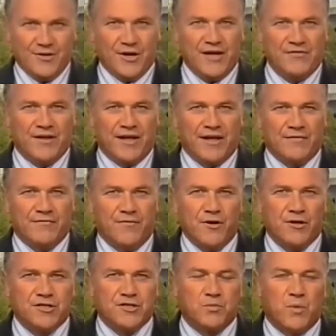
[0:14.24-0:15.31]
Good evening.
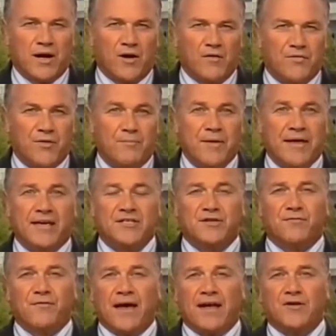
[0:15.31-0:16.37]
First, one of the
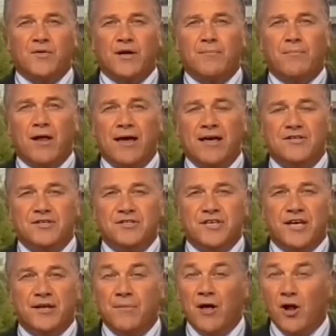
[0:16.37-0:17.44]
biggest factory
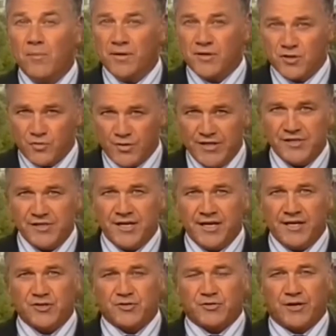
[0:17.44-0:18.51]
blazes in Melbourne's recent
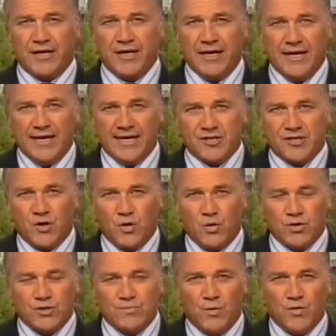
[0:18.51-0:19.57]
history has
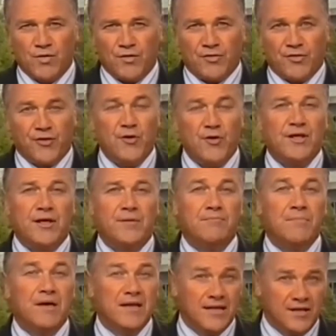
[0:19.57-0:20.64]
caused more than $30
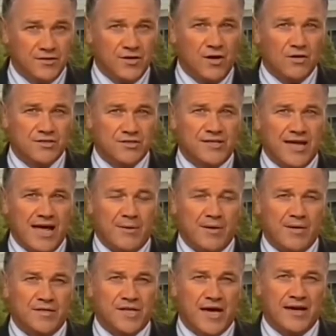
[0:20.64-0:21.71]
million
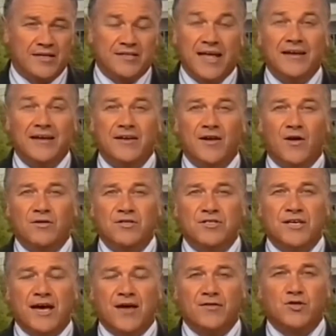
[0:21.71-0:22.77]
damage at a Dandenong
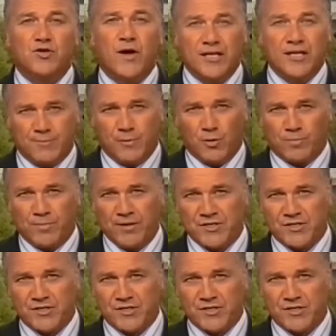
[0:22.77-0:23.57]
South transport